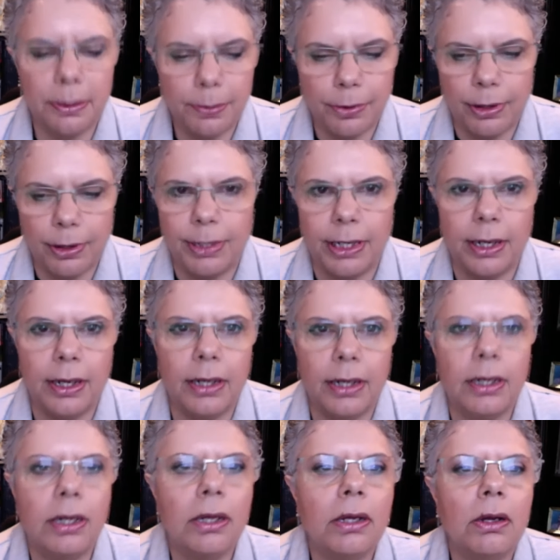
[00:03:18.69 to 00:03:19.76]
premiere
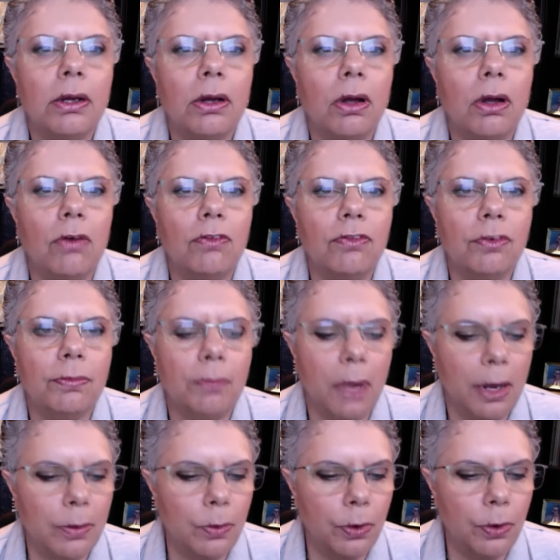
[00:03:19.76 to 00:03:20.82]
of
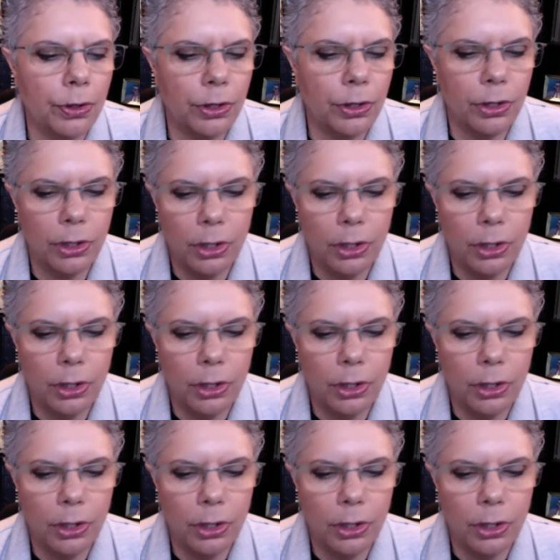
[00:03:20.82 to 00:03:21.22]
my work,